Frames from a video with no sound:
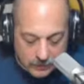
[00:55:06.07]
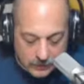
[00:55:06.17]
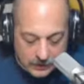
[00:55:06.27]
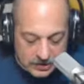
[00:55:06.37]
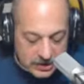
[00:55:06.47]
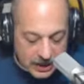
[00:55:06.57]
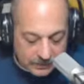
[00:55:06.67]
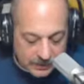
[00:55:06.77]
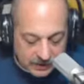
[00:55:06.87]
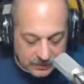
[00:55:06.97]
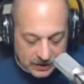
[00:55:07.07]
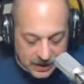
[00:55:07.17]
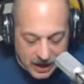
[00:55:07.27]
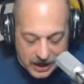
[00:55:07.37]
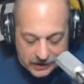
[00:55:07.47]
He stopped him in
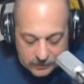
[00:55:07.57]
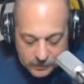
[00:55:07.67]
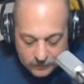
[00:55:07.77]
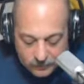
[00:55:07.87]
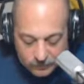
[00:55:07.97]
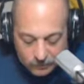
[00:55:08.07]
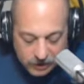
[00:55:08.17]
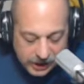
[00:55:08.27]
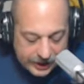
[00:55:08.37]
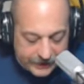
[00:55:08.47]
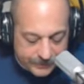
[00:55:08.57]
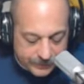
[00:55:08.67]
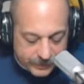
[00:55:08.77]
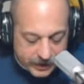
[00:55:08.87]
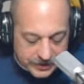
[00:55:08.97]
nine. And
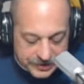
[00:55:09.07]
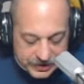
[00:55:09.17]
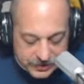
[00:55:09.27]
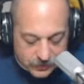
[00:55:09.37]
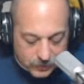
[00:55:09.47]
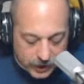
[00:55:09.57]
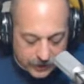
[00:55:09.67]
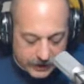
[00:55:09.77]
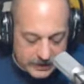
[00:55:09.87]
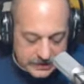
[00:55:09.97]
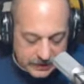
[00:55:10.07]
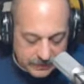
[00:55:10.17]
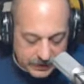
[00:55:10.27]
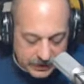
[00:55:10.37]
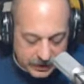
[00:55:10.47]
Cesar Juarez, he
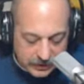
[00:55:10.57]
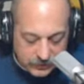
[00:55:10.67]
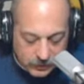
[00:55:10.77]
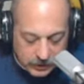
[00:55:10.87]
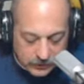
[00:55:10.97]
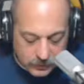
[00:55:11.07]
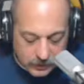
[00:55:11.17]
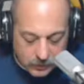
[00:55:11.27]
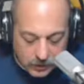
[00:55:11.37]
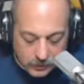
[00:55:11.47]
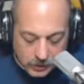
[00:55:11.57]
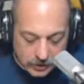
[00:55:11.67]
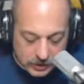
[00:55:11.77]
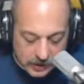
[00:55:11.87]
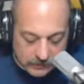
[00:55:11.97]
beat in 2021, won a
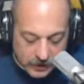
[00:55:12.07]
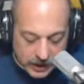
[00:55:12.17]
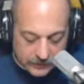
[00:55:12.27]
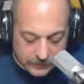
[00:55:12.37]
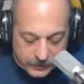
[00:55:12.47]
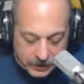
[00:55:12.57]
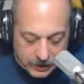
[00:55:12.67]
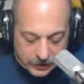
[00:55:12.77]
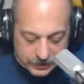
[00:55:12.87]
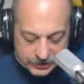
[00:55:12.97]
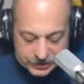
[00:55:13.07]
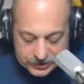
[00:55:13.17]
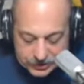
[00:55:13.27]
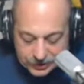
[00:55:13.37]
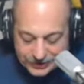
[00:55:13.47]
10-round
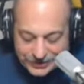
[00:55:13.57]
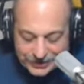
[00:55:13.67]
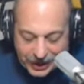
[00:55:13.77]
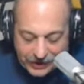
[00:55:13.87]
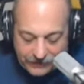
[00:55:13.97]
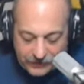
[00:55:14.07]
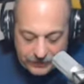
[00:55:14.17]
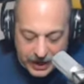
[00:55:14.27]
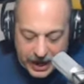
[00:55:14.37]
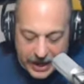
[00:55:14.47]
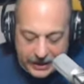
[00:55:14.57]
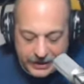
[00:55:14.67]
decision. Aside from that,